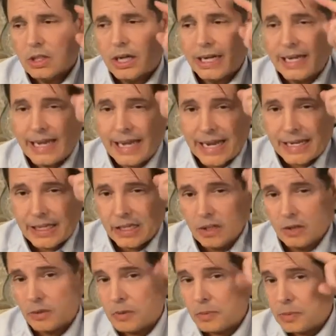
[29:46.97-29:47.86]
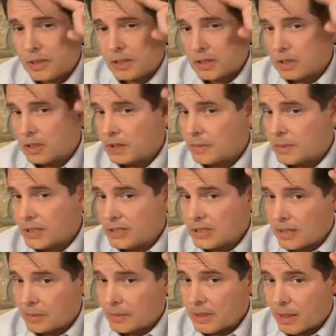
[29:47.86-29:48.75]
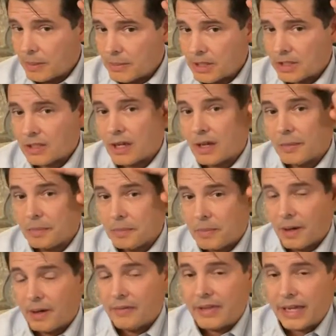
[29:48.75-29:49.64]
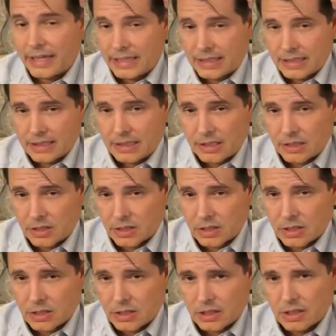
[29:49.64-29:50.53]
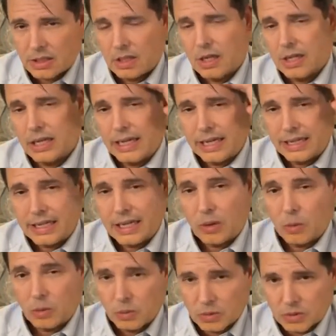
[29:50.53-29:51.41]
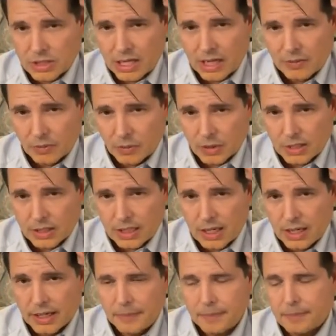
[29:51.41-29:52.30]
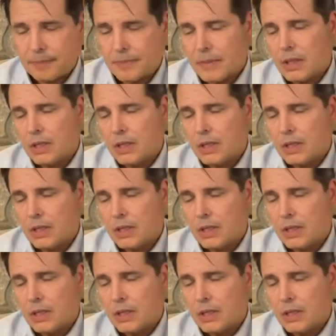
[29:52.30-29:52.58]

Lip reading: Again, there's going to be some numbness above that incision. Again, that will resolve with time.